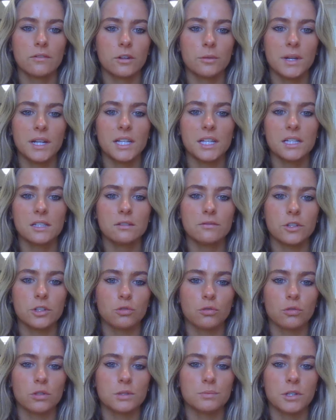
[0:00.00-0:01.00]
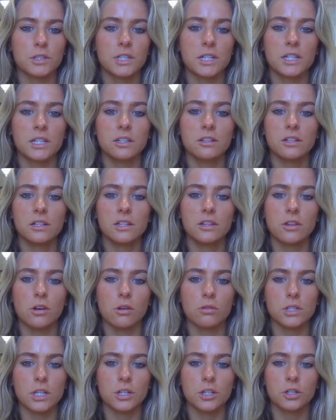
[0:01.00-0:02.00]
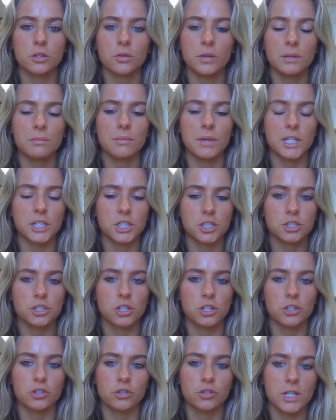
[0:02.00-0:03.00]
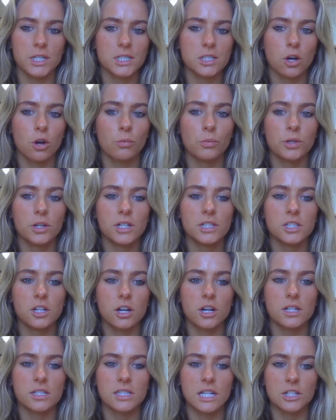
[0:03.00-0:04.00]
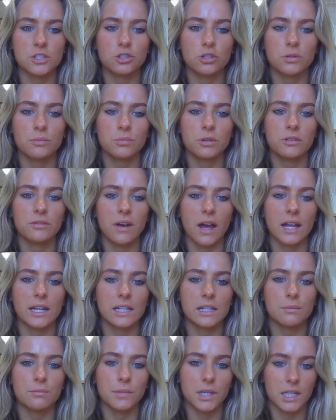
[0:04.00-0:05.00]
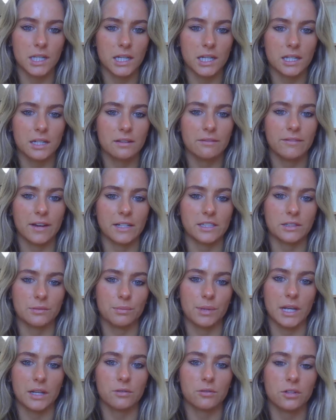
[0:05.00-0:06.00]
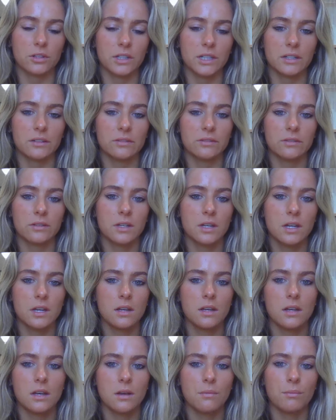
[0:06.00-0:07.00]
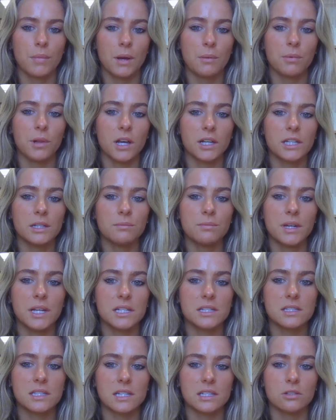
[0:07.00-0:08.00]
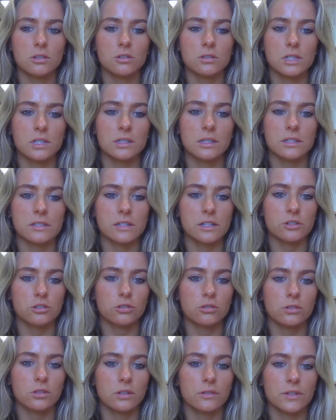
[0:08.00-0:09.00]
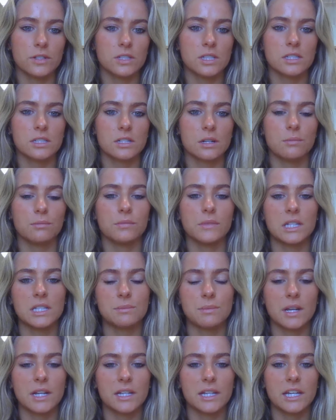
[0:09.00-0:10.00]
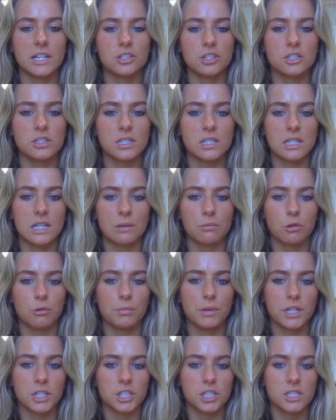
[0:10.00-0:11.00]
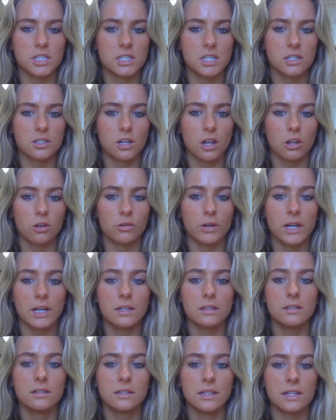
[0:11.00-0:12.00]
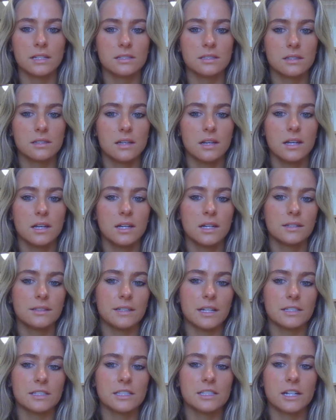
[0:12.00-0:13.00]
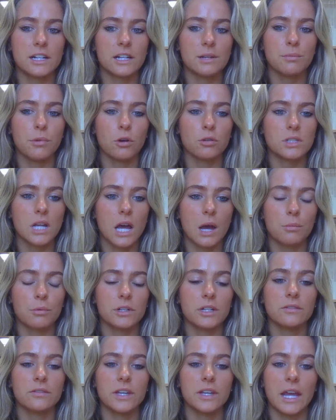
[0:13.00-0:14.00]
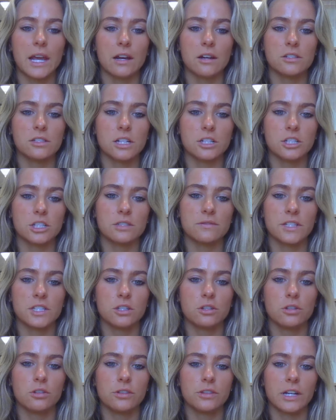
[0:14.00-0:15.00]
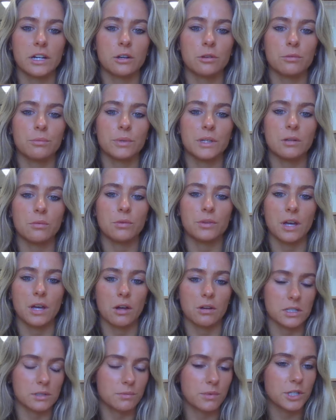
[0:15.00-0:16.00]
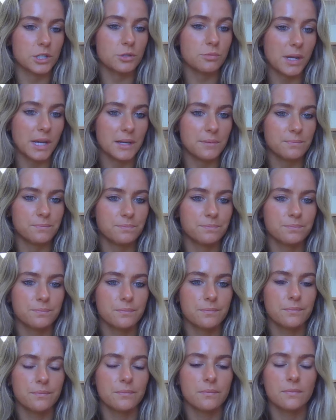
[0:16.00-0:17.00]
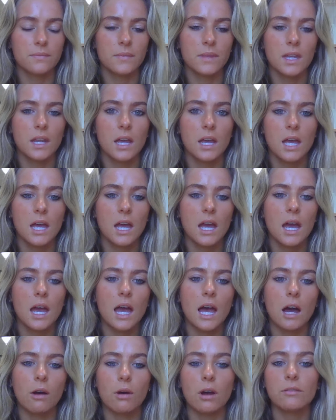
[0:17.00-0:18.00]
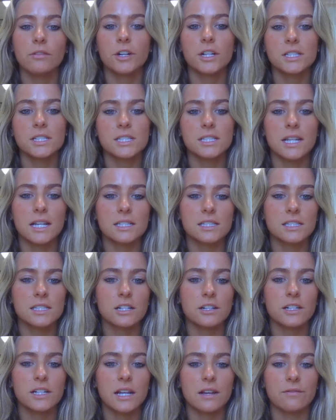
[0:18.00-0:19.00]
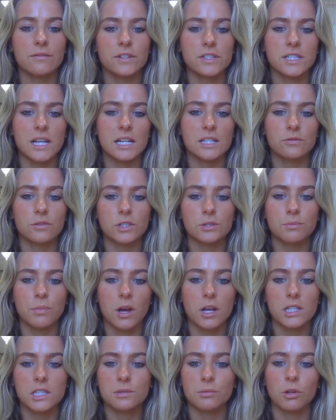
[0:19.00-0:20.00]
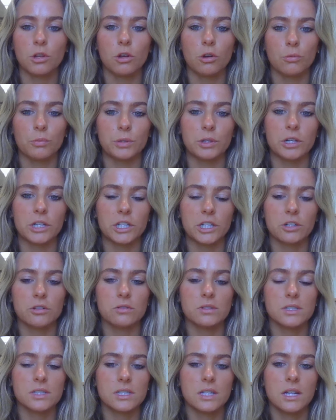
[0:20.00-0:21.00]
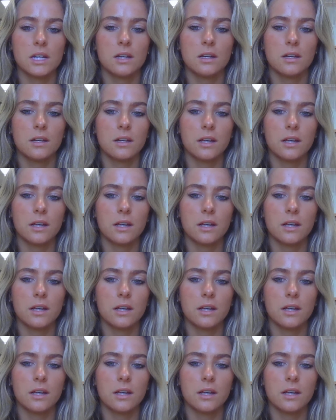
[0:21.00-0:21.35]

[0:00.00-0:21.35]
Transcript: For many individuals, particularly those undergoing major surgeries, opioids are essential in providing immediate and effective pain relief. By blocking pain signals in the central nervous system, these medications enable patients to tolerate necessary postoperative care, such as physical therapy, without as much pain. However, it's necessary to emphasize responsible opioid use.